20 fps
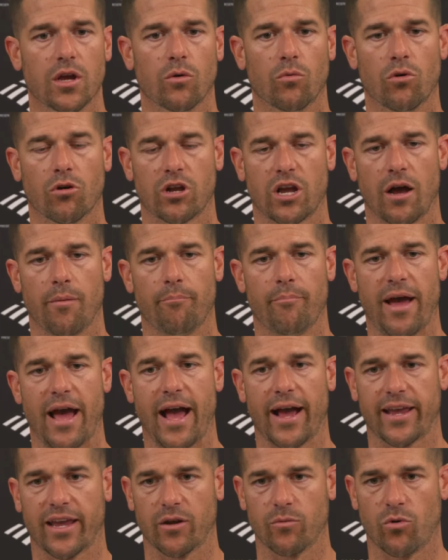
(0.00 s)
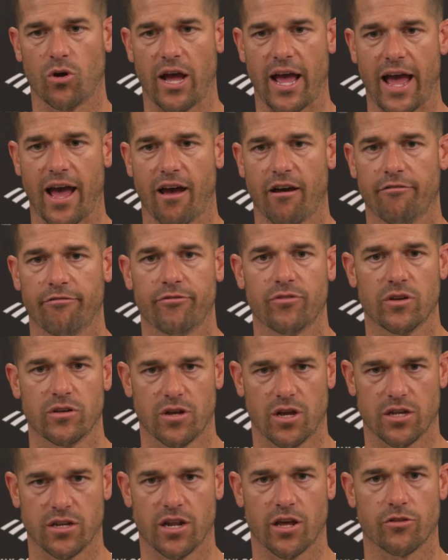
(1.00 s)
We'll come back and we'll have
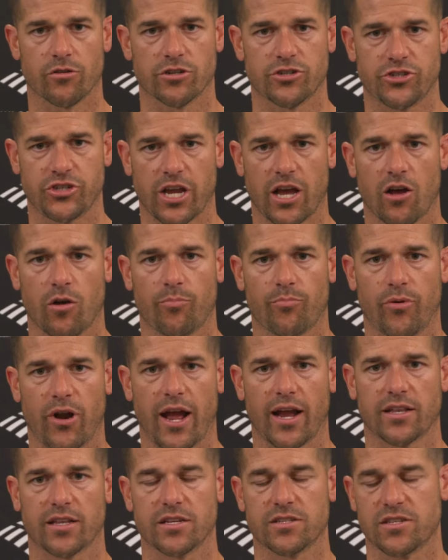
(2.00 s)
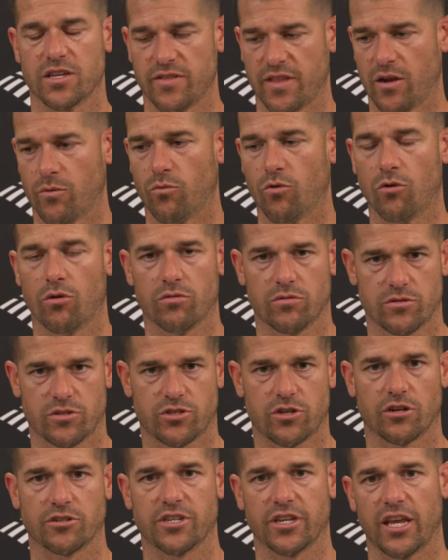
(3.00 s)
another shell practice, and then we'll
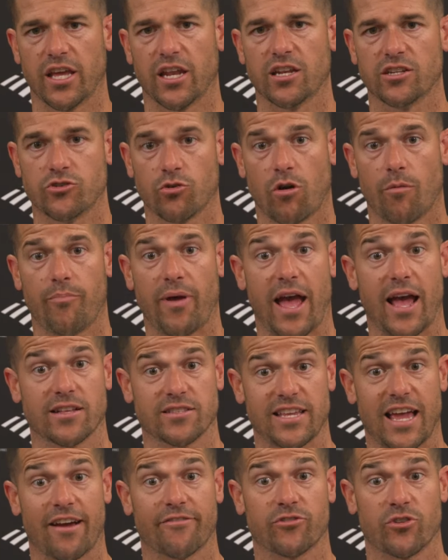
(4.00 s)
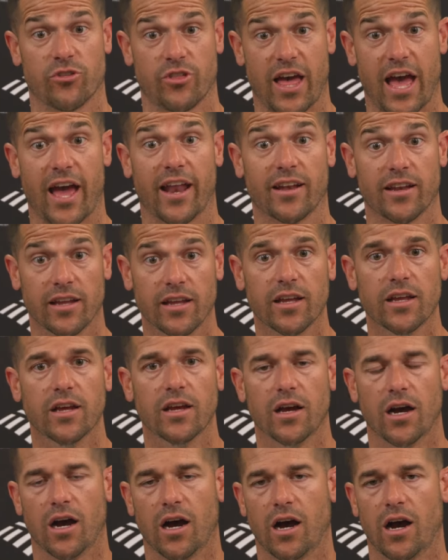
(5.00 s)
start to get into our pads after that,
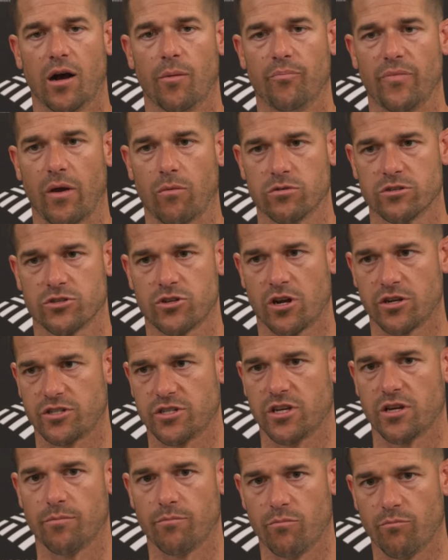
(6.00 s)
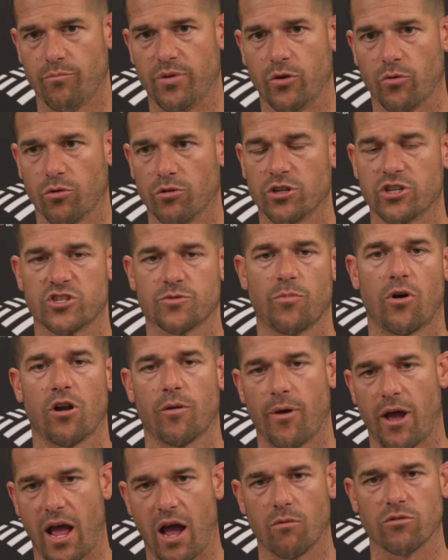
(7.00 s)
um, and we'll start to be really smart
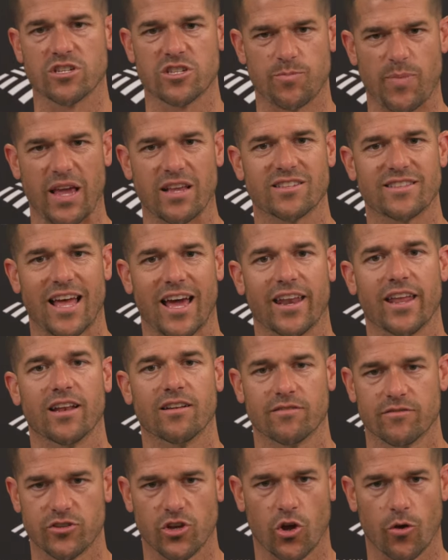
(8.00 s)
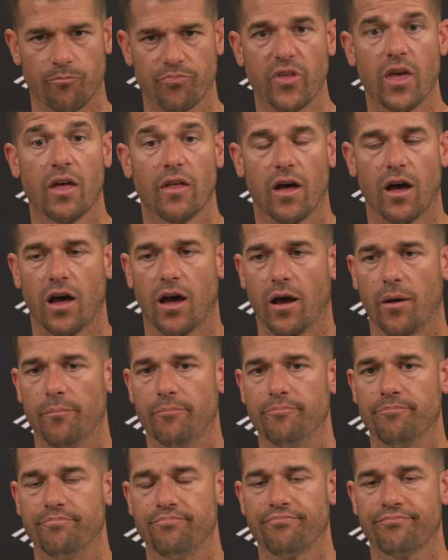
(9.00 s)
about how we space that in. So,
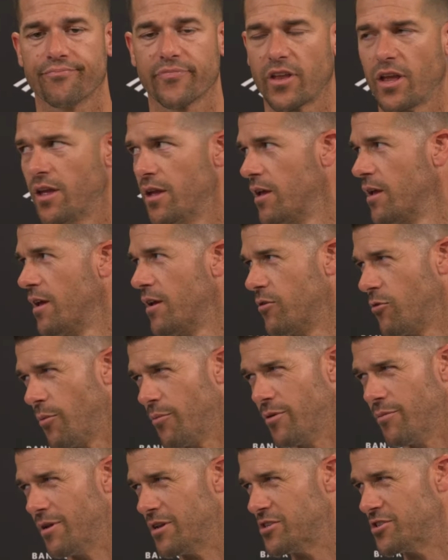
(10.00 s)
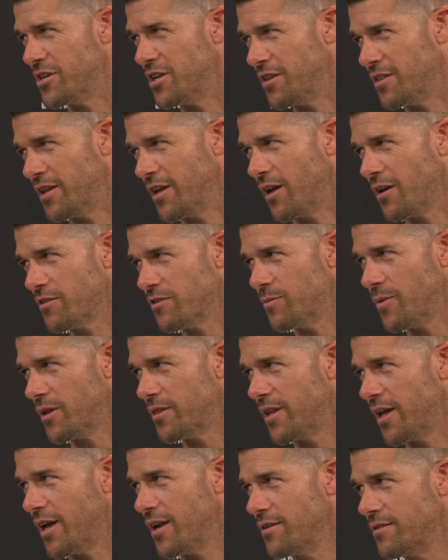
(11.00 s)
um, want me to mention anything else
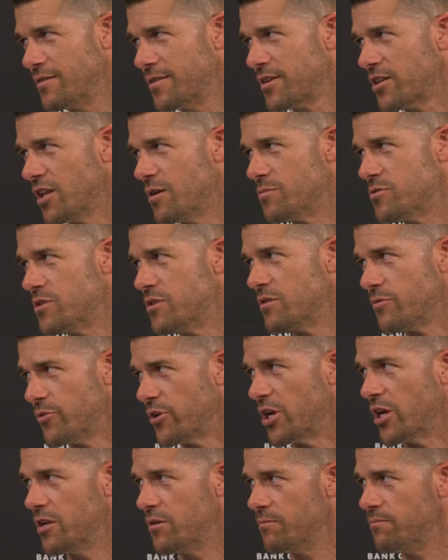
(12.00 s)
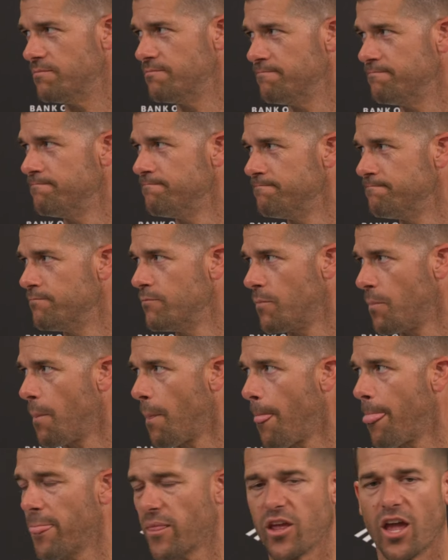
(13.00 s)
about that? Clemson, are we good? Yeah.
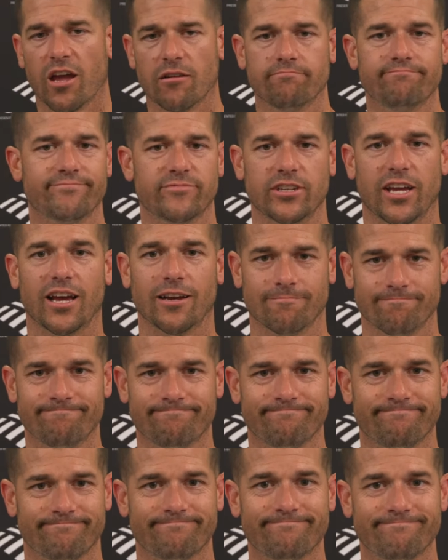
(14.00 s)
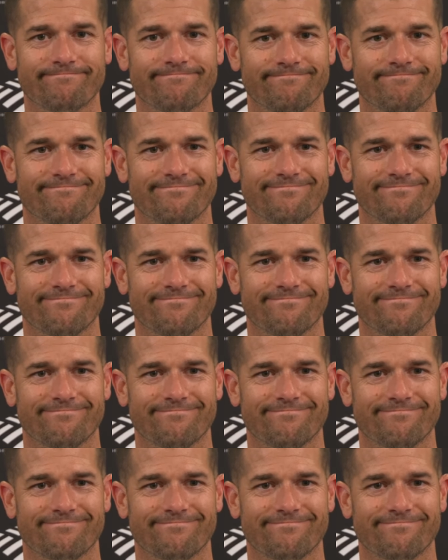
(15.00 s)
Okay. Yeah. Okay.